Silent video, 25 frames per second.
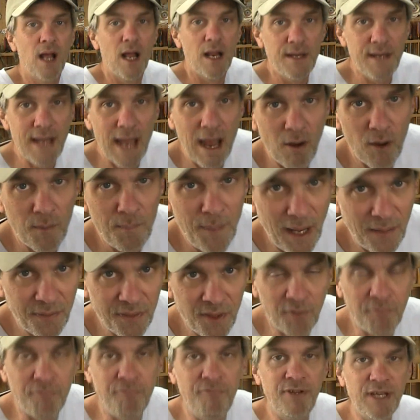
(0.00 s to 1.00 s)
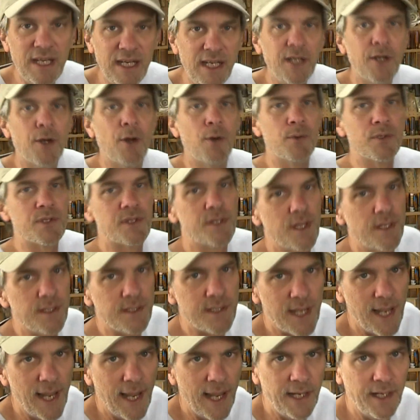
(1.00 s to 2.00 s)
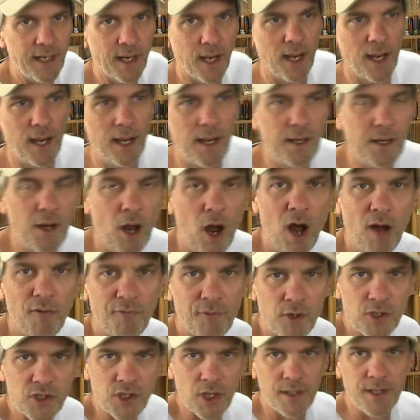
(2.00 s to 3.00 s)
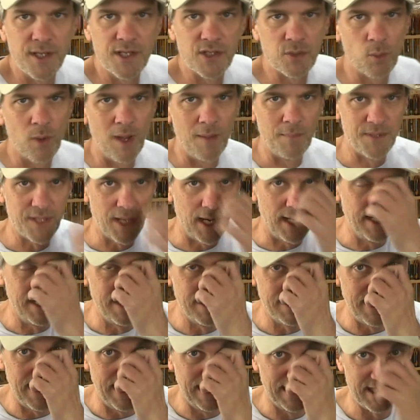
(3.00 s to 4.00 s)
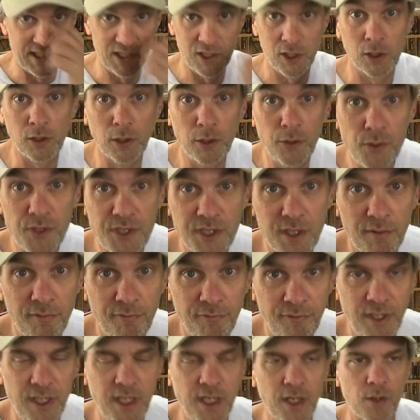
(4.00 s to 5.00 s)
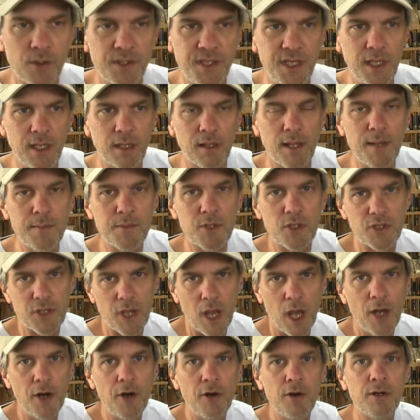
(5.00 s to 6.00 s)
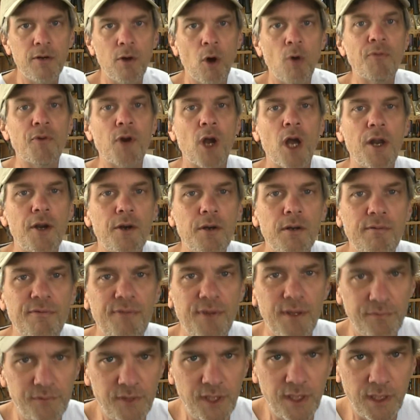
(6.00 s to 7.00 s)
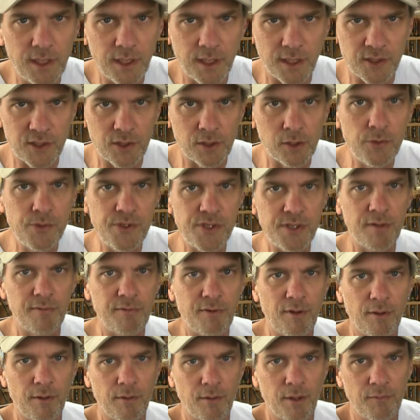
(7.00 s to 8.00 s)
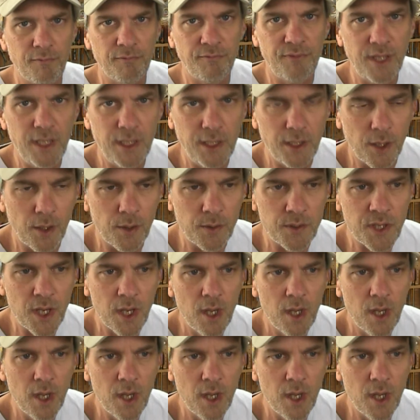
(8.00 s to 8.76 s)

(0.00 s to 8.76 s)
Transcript: Now, about the videos that Ted offers on his website, his exclusive videos. He claims there's over 150 exclusive videos.